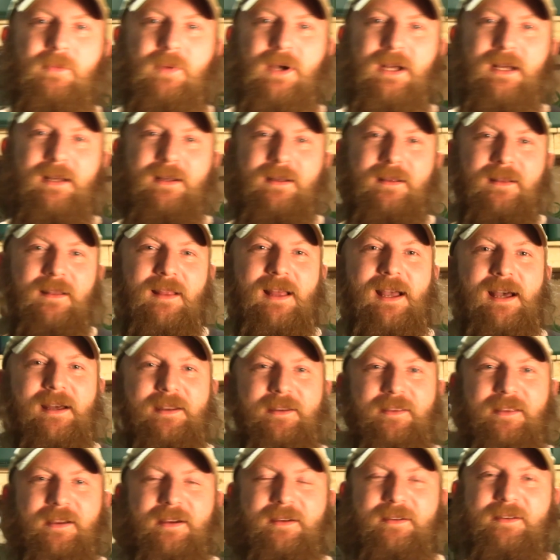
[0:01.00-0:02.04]
Well,
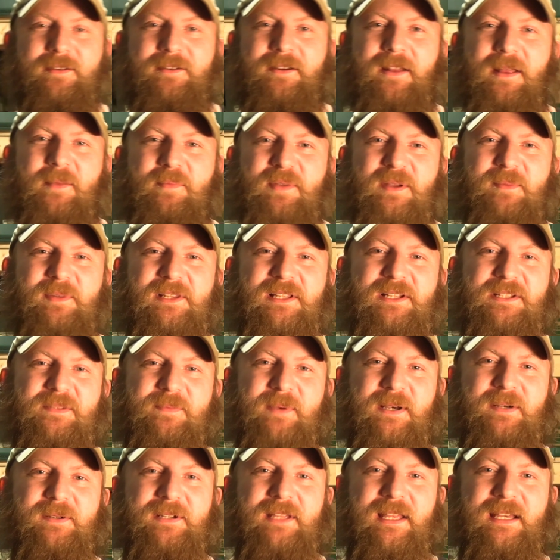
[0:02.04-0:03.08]
howdy there, internet people. It's
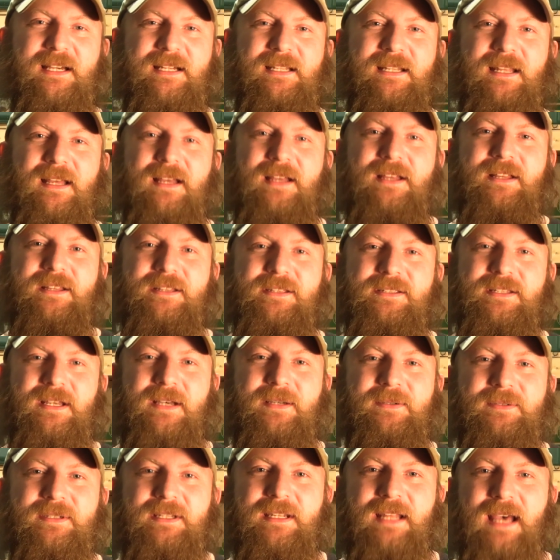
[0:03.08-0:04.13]
Bo again.
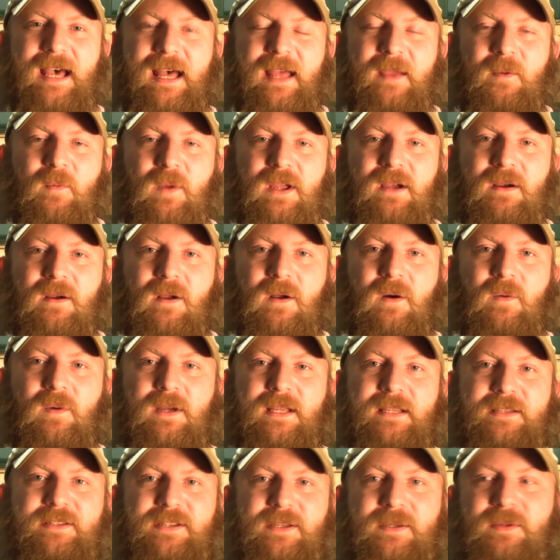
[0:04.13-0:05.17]
So today we are
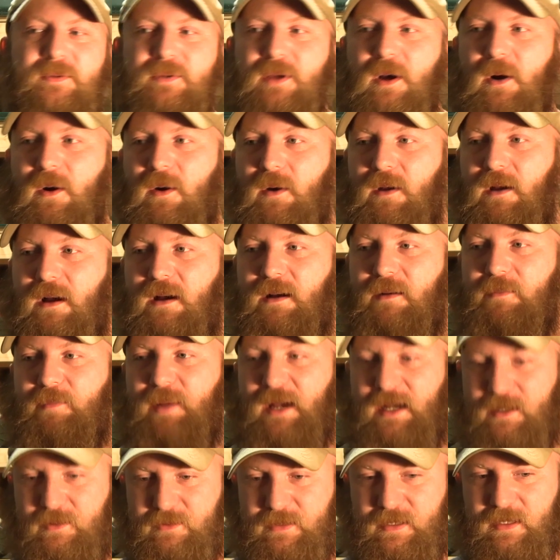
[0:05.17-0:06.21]
going to talk
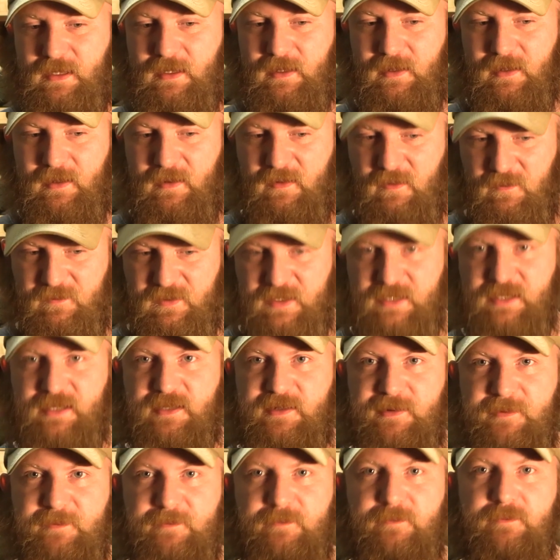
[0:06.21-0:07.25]
about
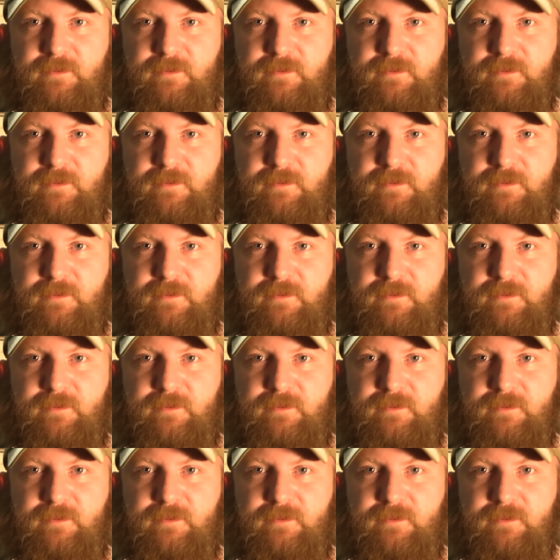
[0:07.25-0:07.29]
Elvis